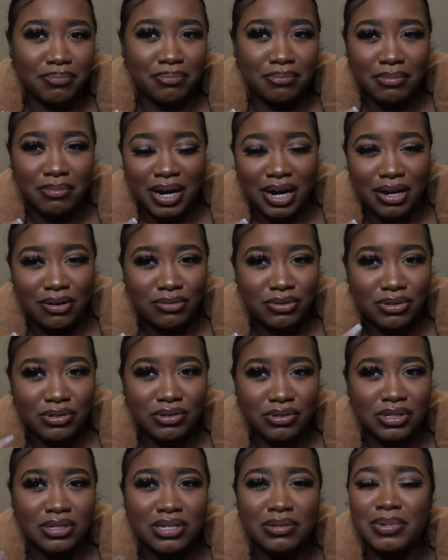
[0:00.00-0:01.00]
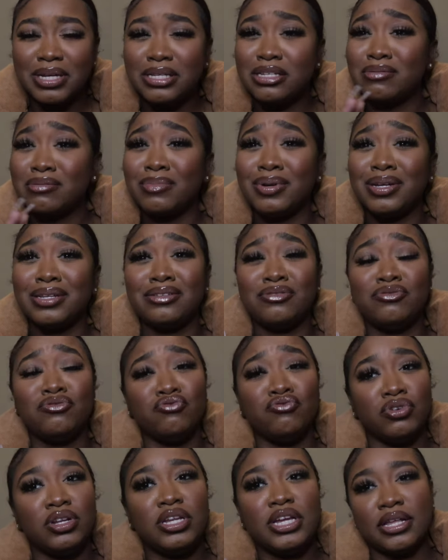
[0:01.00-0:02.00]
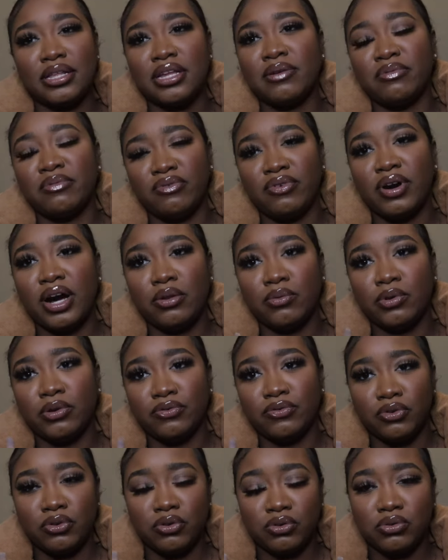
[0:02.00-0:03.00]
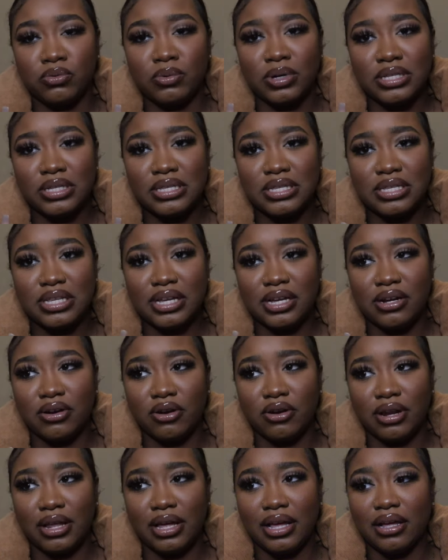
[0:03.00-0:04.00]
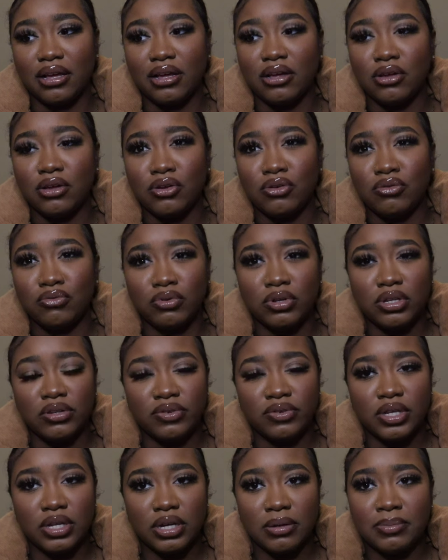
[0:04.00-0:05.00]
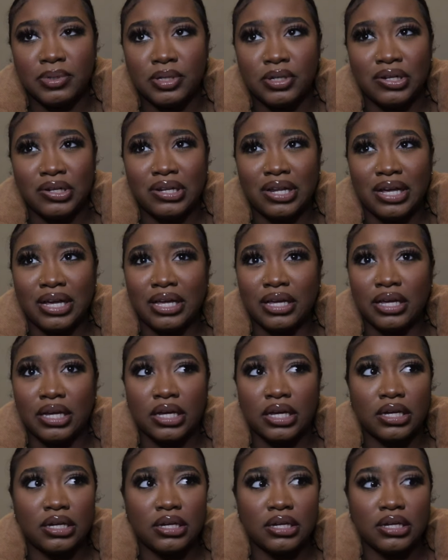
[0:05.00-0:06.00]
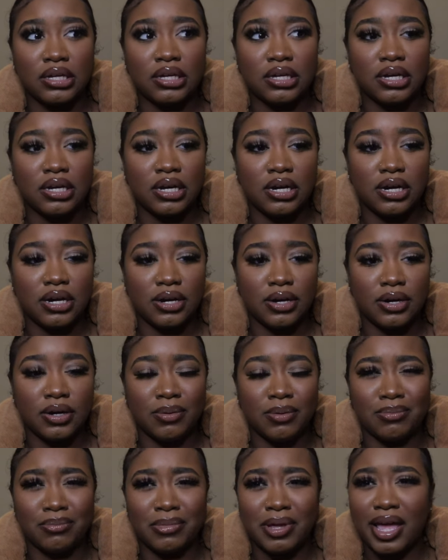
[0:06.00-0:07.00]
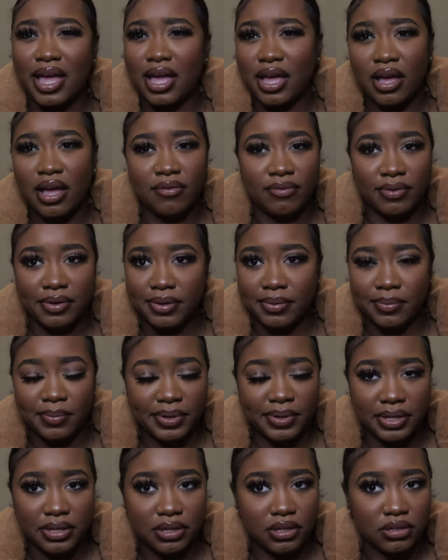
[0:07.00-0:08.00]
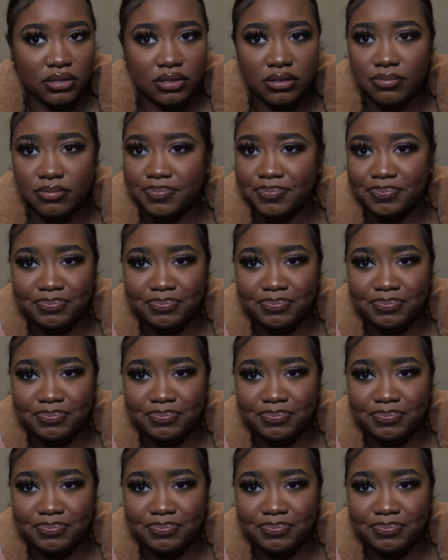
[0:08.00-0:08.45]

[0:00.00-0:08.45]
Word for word: models on some of these places but you really have to have a following for those ones that are like really really up there like um, African wigs.